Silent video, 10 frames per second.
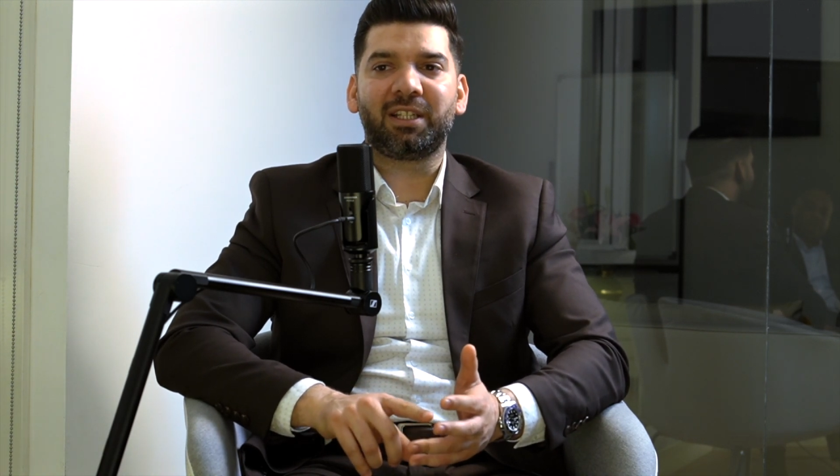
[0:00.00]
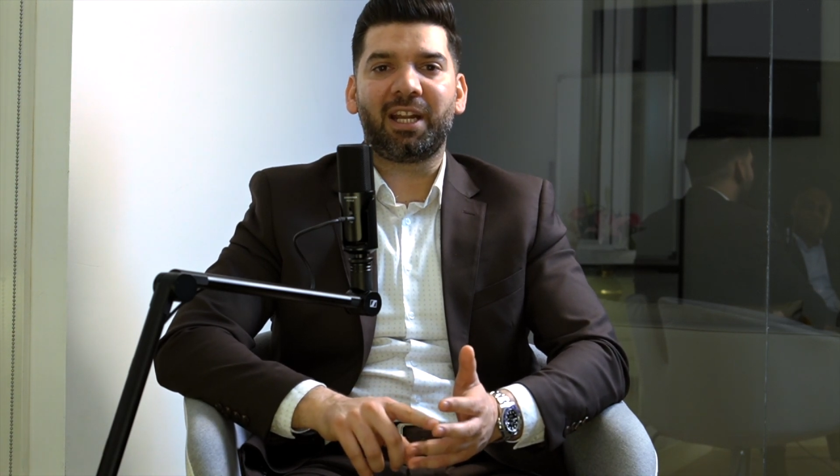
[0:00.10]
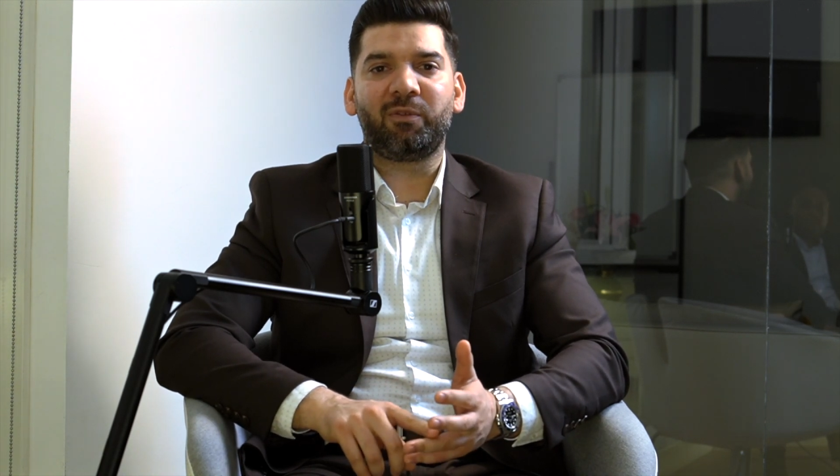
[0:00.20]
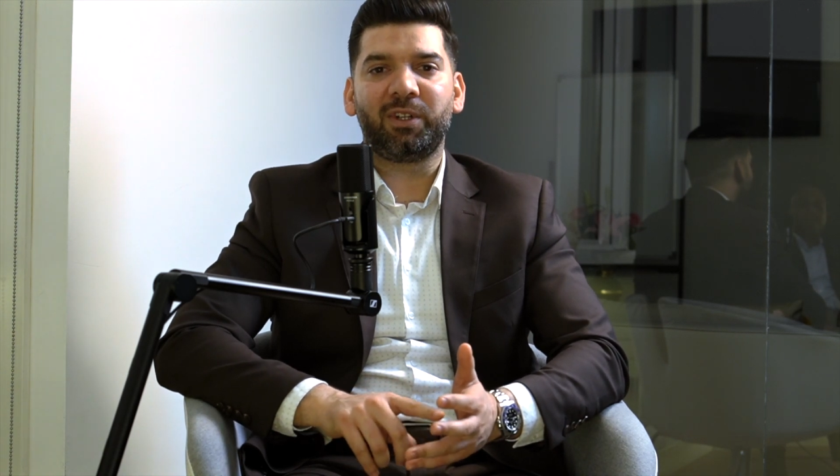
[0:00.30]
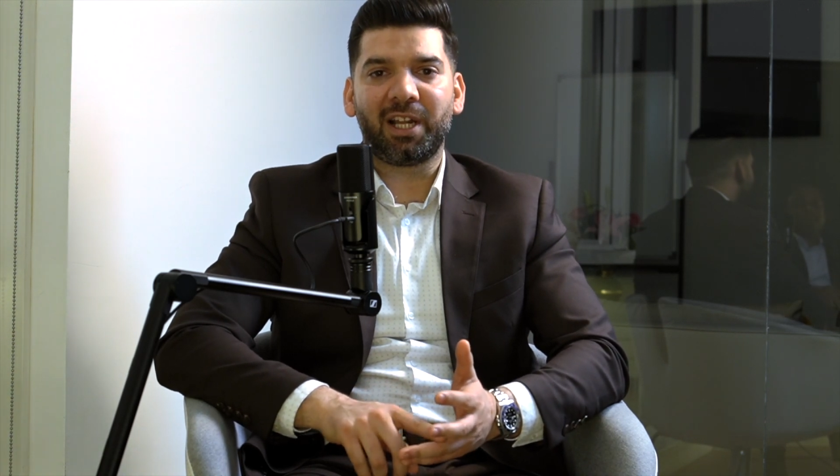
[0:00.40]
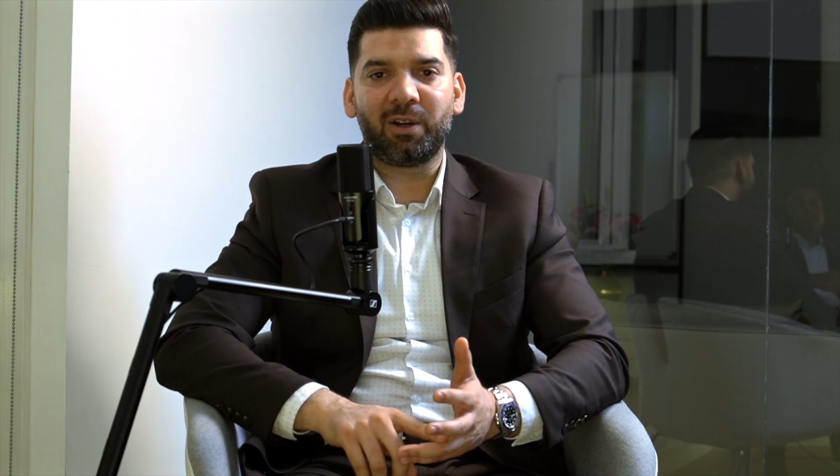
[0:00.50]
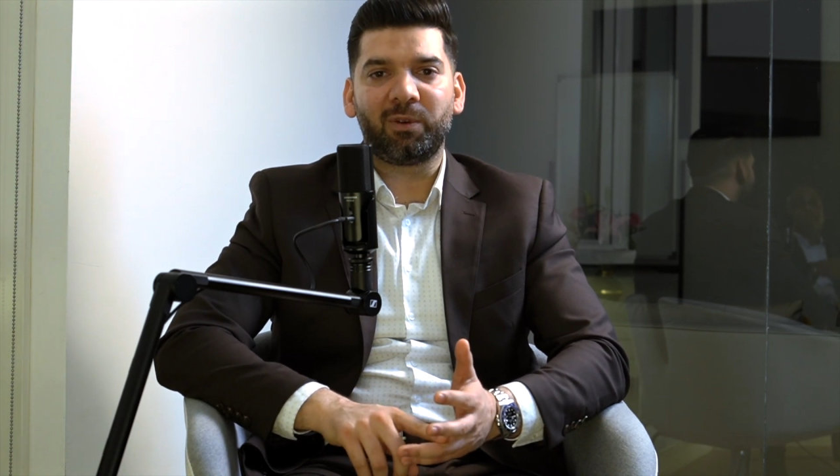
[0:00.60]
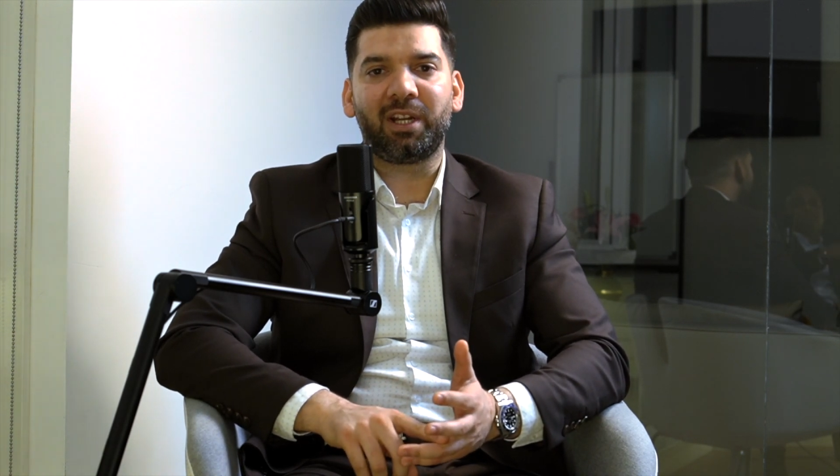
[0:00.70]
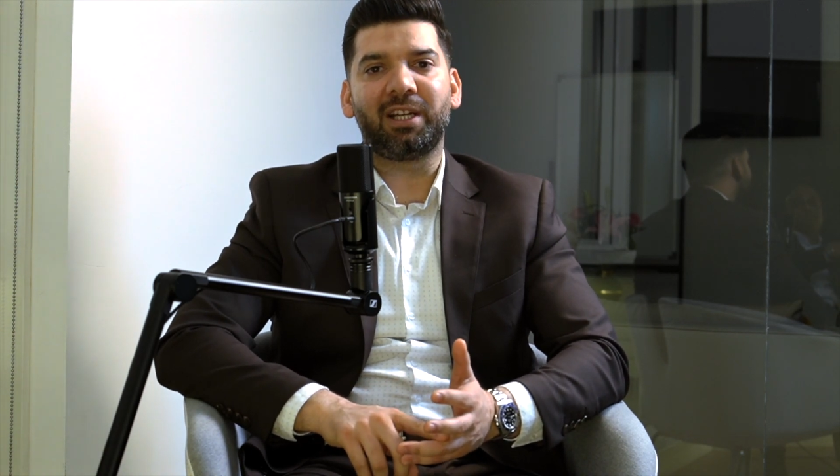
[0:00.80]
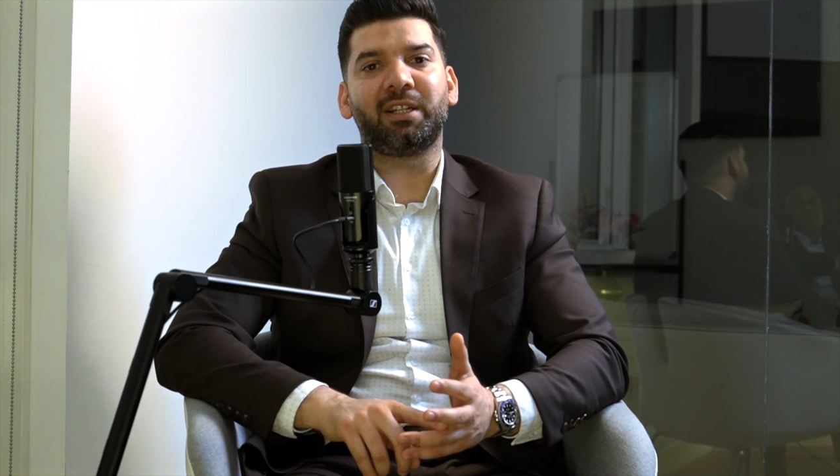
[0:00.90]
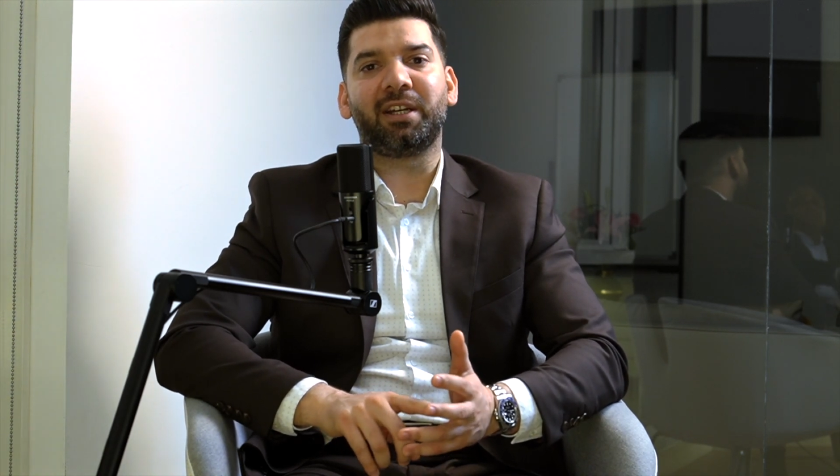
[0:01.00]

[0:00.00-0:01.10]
and every level has an